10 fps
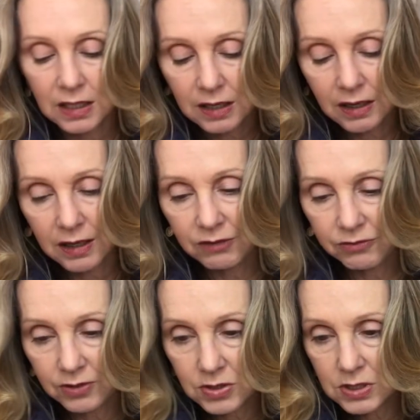It kind
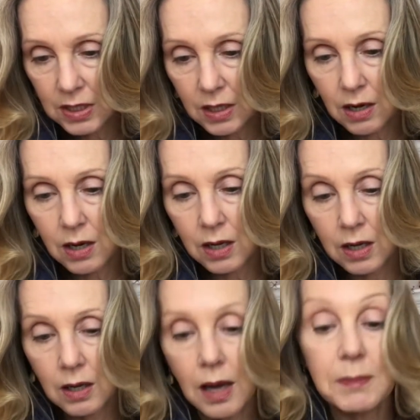of feels like
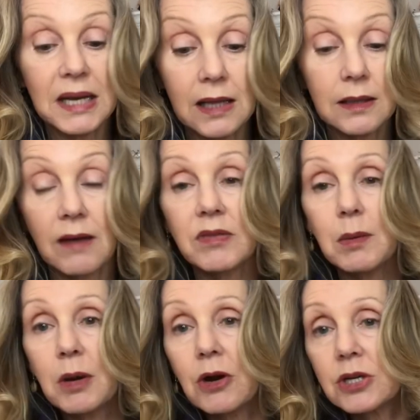I, I mean, I love
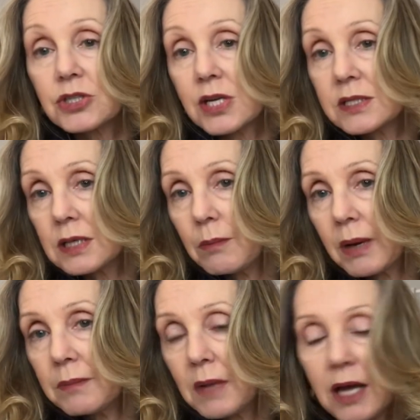the American
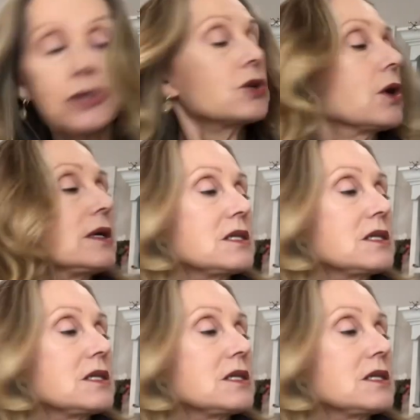chestnut, but I'm not sure.